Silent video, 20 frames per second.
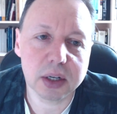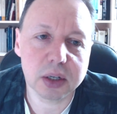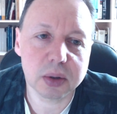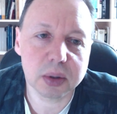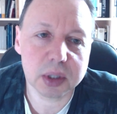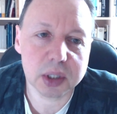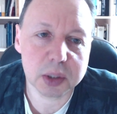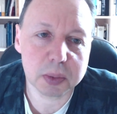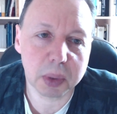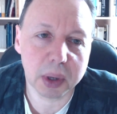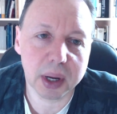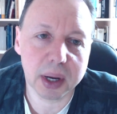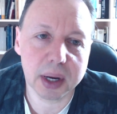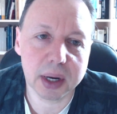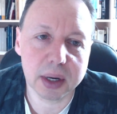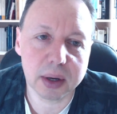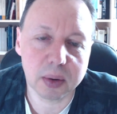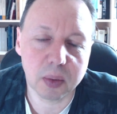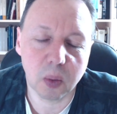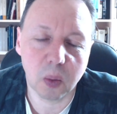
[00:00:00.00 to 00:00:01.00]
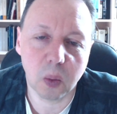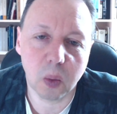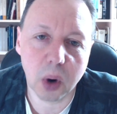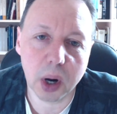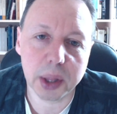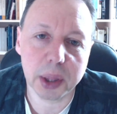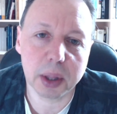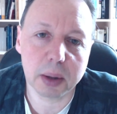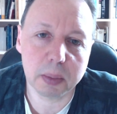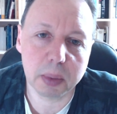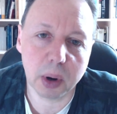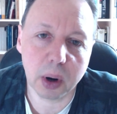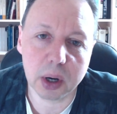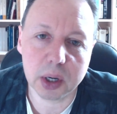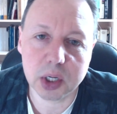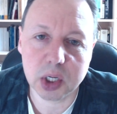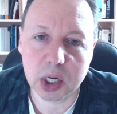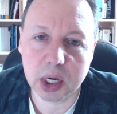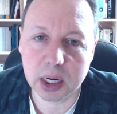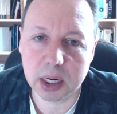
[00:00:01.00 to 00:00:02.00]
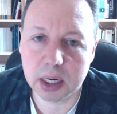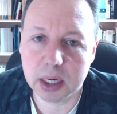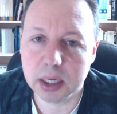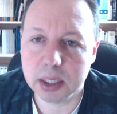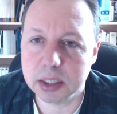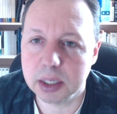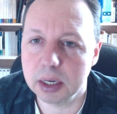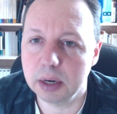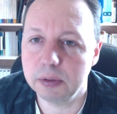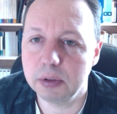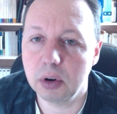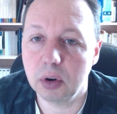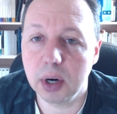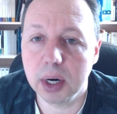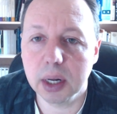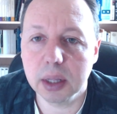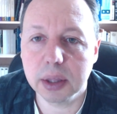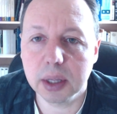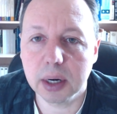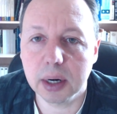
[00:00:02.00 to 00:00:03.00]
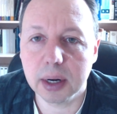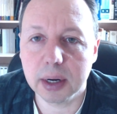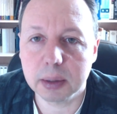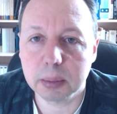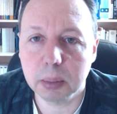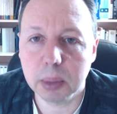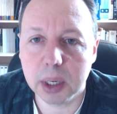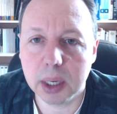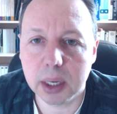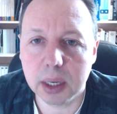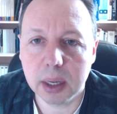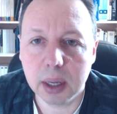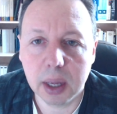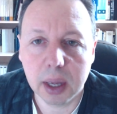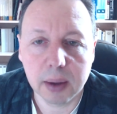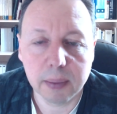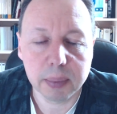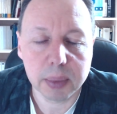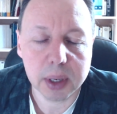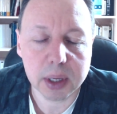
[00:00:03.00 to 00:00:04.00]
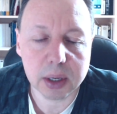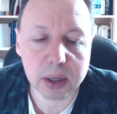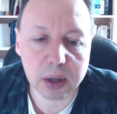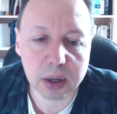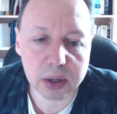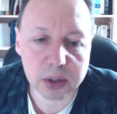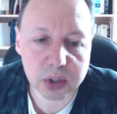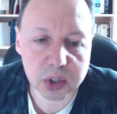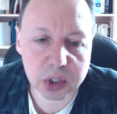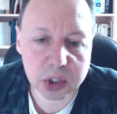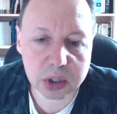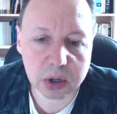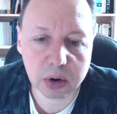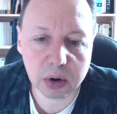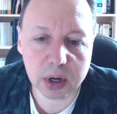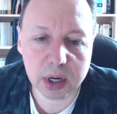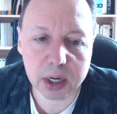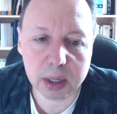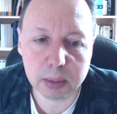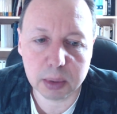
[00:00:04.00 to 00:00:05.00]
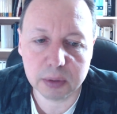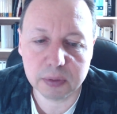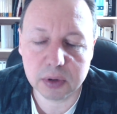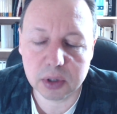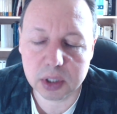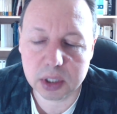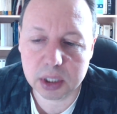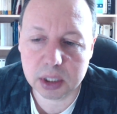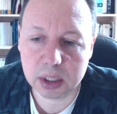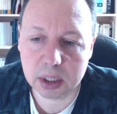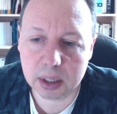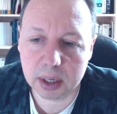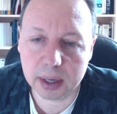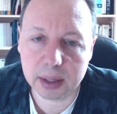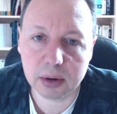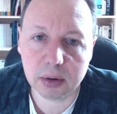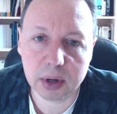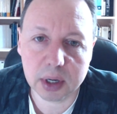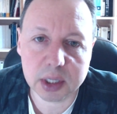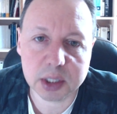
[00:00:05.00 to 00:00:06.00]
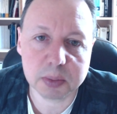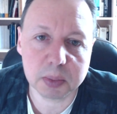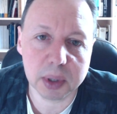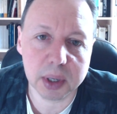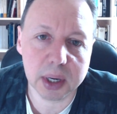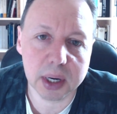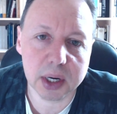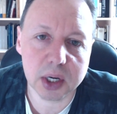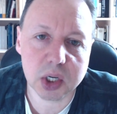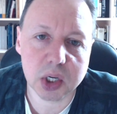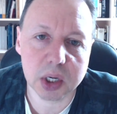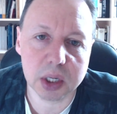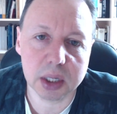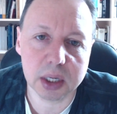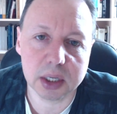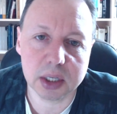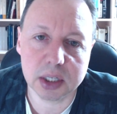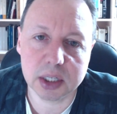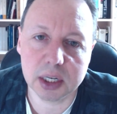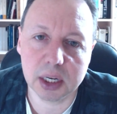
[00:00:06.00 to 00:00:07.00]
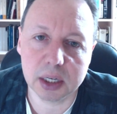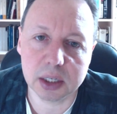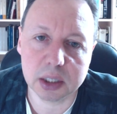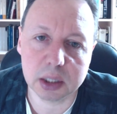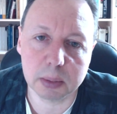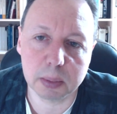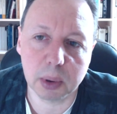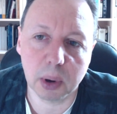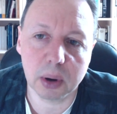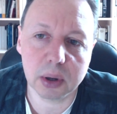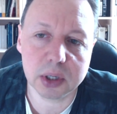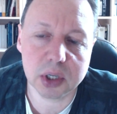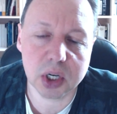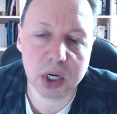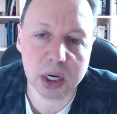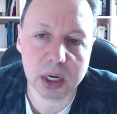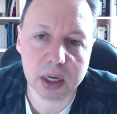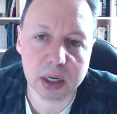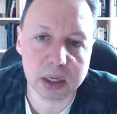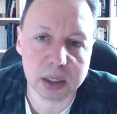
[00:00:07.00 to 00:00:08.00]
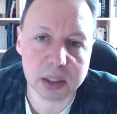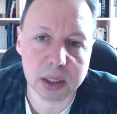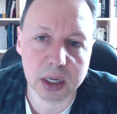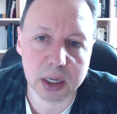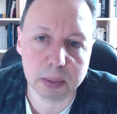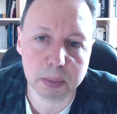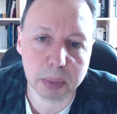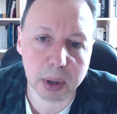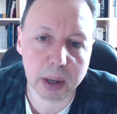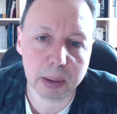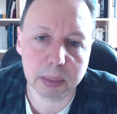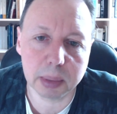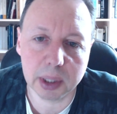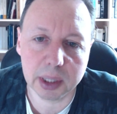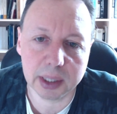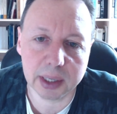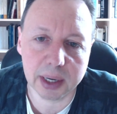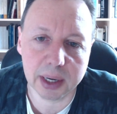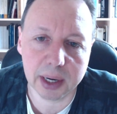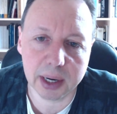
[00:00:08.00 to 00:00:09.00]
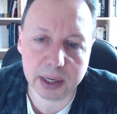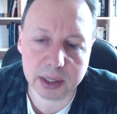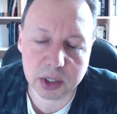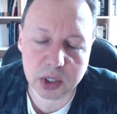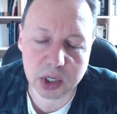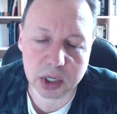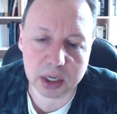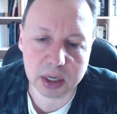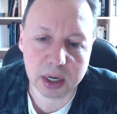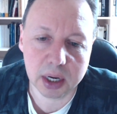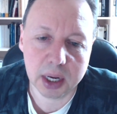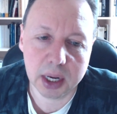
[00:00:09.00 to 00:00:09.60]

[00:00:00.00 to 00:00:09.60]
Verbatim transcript: to explain what the blockchain is. And if you're anything like me, you're going to scream if you see another explanation that says the blockchain is a public ledger.